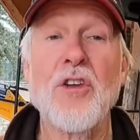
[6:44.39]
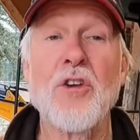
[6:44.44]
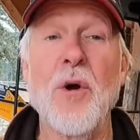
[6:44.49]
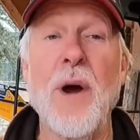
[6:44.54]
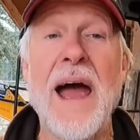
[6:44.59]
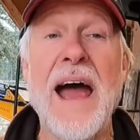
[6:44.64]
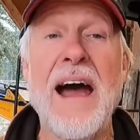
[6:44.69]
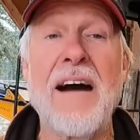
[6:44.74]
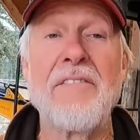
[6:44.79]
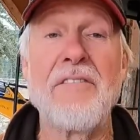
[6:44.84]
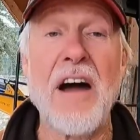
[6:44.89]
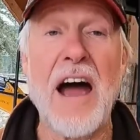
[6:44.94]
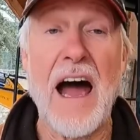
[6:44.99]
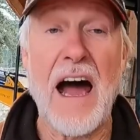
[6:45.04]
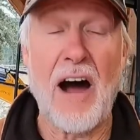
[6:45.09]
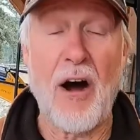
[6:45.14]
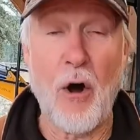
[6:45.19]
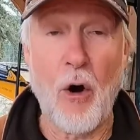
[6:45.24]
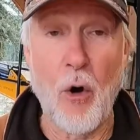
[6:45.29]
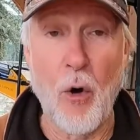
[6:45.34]
you have
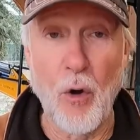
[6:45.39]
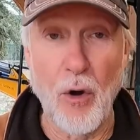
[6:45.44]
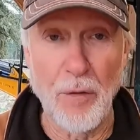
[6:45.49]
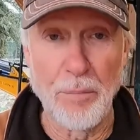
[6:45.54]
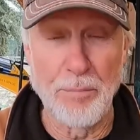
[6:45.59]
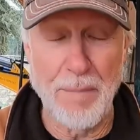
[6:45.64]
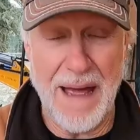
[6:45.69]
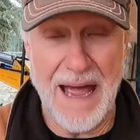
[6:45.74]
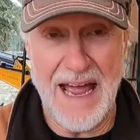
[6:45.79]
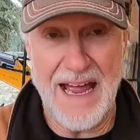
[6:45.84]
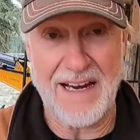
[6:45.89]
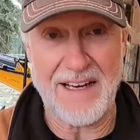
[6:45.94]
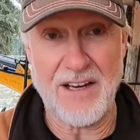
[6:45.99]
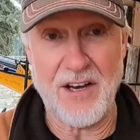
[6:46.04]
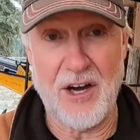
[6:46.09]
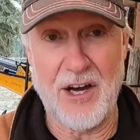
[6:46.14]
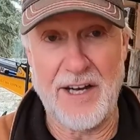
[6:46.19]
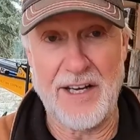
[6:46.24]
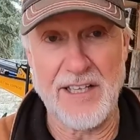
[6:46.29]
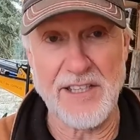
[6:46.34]
a holdback
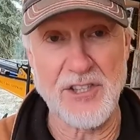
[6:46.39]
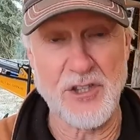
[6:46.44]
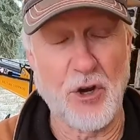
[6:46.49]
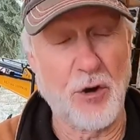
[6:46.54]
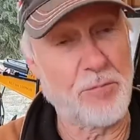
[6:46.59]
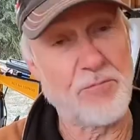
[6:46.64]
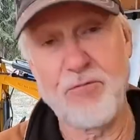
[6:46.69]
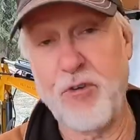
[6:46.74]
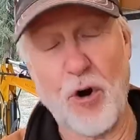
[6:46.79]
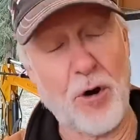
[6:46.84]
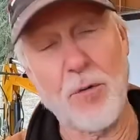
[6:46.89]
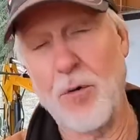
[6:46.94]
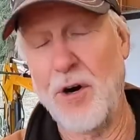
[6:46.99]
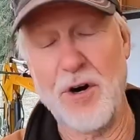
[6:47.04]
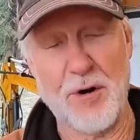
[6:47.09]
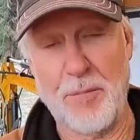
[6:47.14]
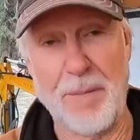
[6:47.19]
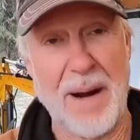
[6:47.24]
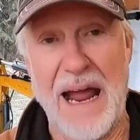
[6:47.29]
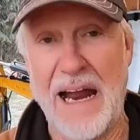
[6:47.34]
on a slope,
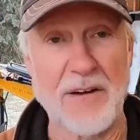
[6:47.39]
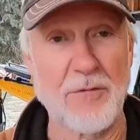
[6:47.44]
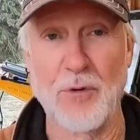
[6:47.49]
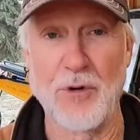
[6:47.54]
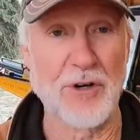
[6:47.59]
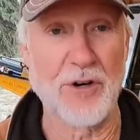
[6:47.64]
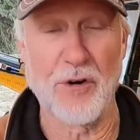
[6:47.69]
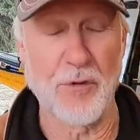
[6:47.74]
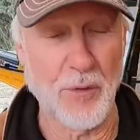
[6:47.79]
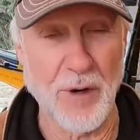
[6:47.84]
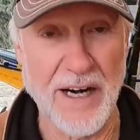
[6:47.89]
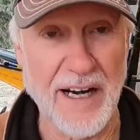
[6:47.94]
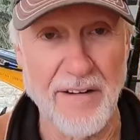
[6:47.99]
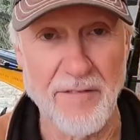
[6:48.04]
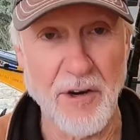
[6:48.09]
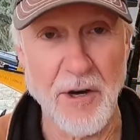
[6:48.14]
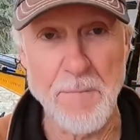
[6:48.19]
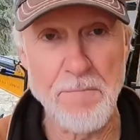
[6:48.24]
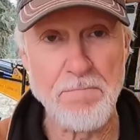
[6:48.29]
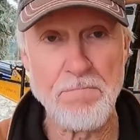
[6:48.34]
forward or backward or
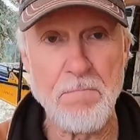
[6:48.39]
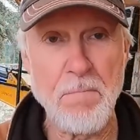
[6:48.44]
whatever.